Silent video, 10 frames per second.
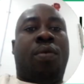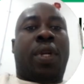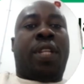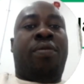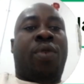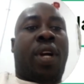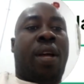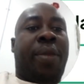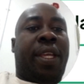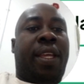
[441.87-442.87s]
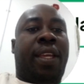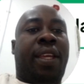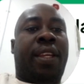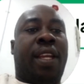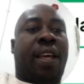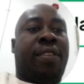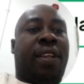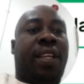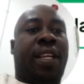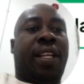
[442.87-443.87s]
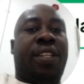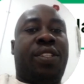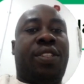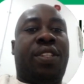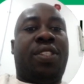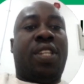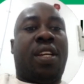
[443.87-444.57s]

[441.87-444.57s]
if you're coming in as an English teacher?